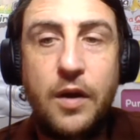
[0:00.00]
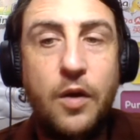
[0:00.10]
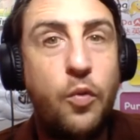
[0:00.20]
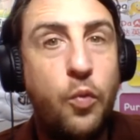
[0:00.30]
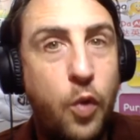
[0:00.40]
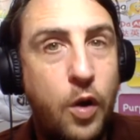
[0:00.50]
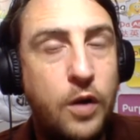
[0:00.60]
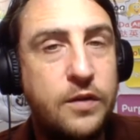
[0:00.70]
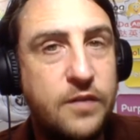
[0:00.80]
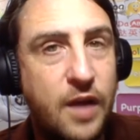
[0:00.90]
what
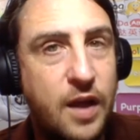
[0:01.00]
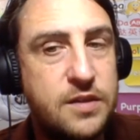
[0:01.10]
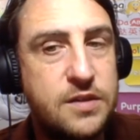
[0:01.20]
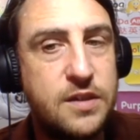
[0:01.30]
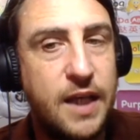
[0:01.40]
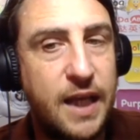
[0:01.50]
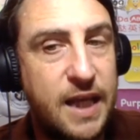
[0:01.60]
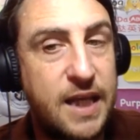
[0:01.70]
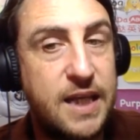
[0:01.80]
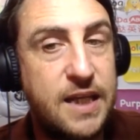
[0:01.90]
does
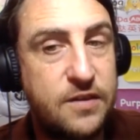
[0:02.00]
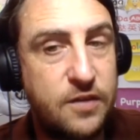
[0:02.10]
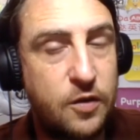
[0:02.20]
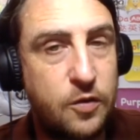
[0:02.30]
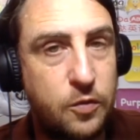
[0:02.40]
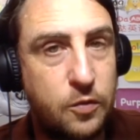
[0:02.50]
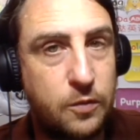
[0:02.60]
he do?